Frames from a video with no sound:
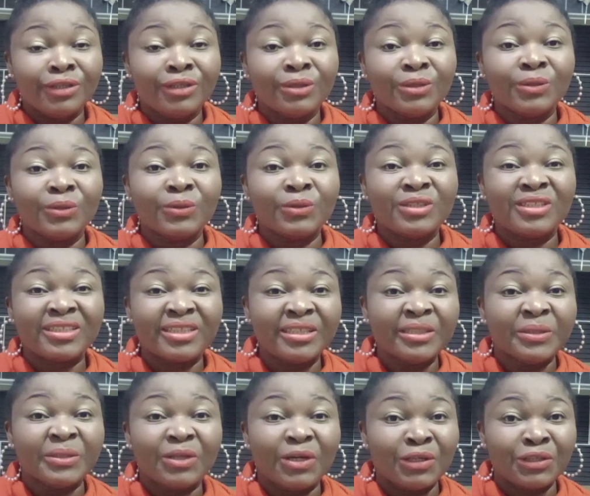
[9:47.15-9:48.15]
the
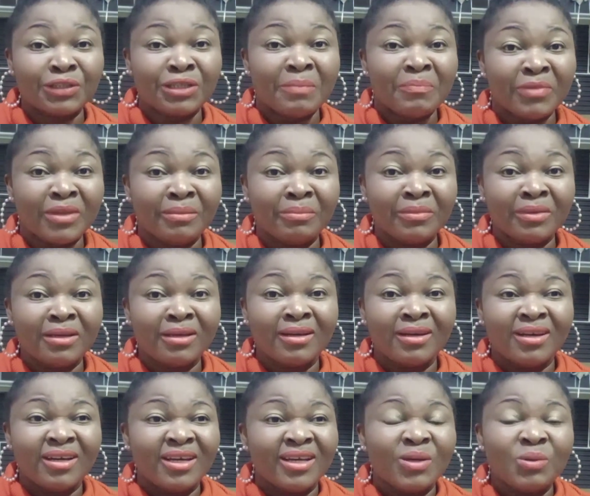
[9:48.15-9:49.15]
till or something.
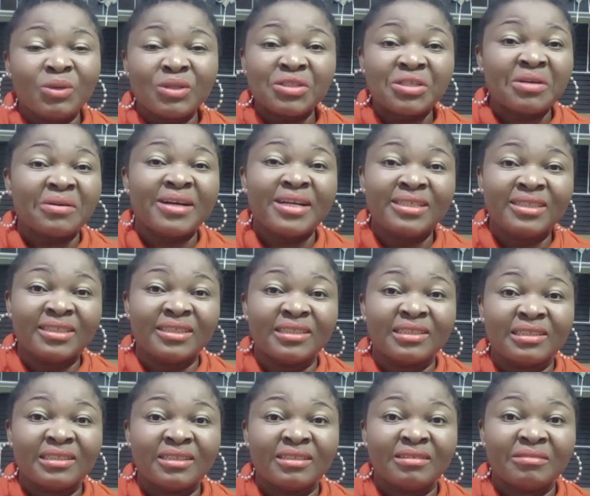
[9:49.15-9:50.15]
It was crazy.